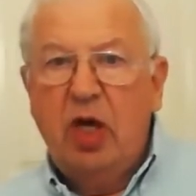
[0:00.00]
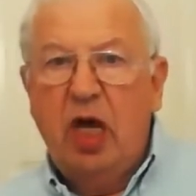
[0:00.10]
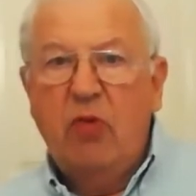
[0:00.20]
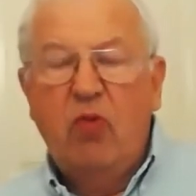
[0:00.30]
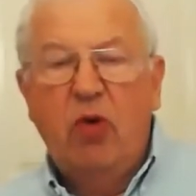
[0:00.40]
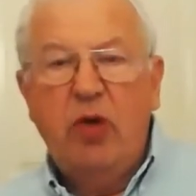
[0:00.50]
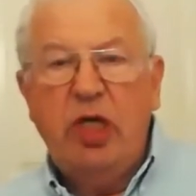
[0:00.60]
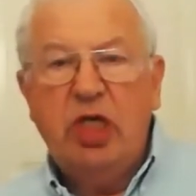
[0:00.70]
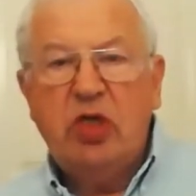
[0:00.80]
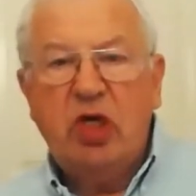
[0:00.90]
And what we
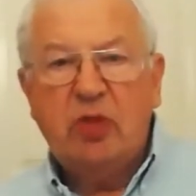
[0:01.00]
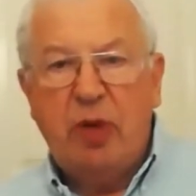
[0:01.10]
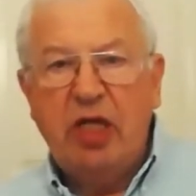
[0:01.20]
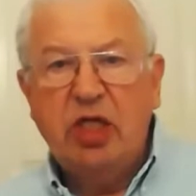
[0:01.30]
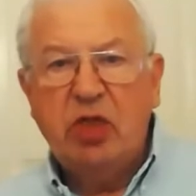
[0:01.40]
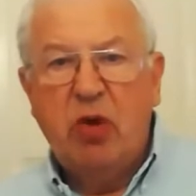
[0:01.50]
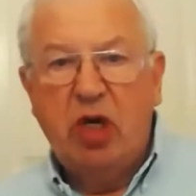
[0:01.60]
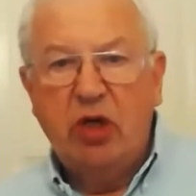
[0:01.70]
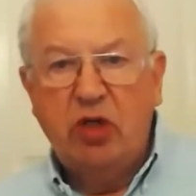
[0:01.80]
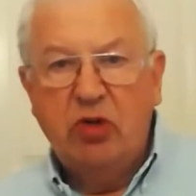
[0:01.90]
need to explain to
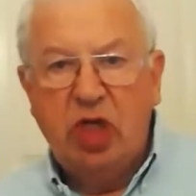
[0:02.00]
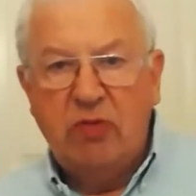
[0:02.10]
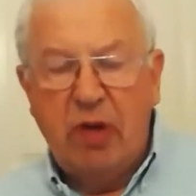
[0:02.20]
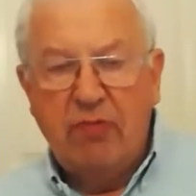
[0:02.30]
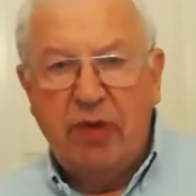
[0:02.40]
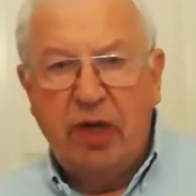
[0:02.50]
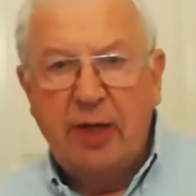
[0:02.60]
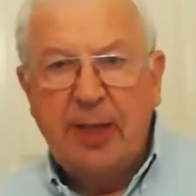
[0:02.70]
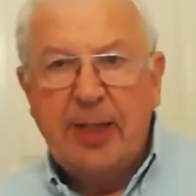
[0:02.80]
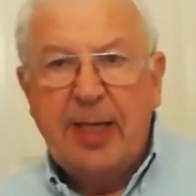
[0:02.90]
our new team
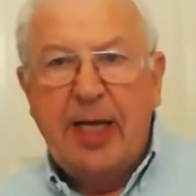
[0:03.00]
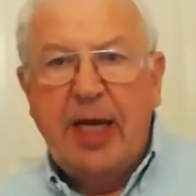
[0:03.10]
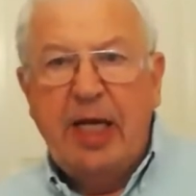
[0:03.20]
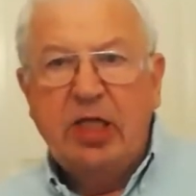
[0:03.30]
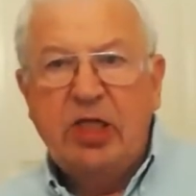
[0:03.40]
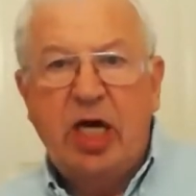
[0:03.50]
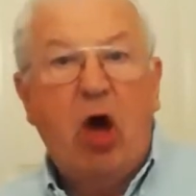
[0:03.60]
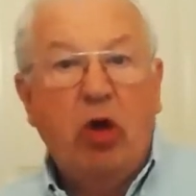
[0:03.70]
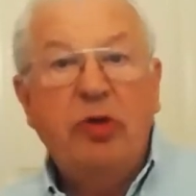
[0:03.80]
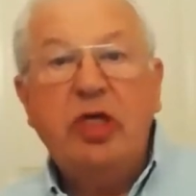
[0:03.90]
member is
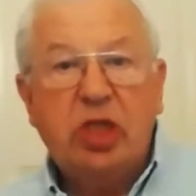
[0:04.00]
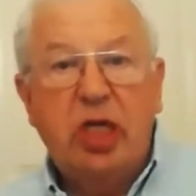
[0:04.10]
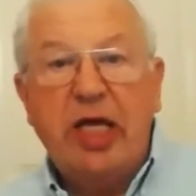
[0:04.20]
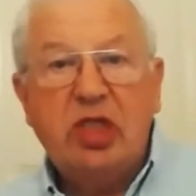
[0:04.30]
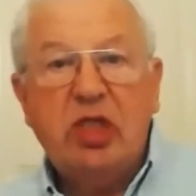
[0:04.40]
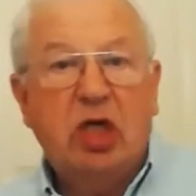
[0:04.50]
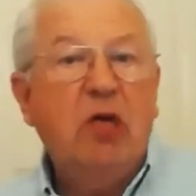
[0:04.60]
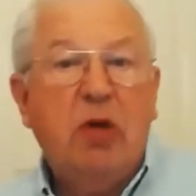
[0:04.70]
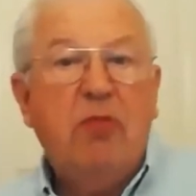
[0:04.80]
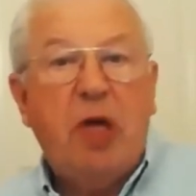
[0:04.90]
that on this list there are
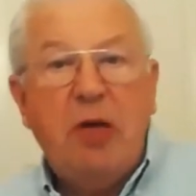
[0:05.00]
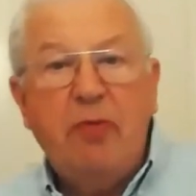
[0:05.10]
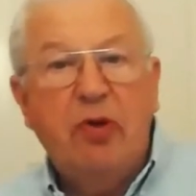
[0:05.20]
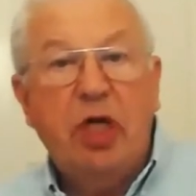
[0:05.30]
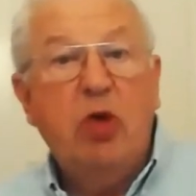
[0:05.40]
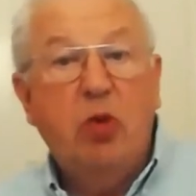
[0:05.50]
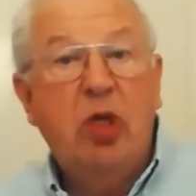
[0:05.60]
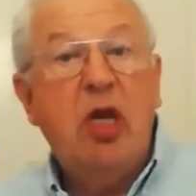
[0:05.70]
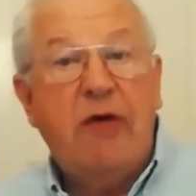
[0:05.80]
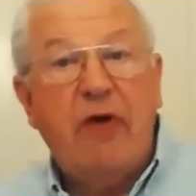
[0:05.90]
going to be people that you
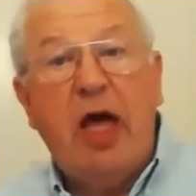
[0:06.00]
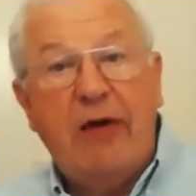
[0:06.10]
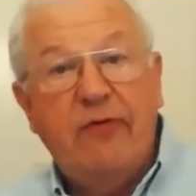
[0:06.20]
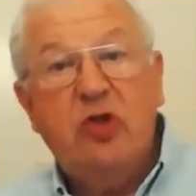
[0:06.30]
will never ever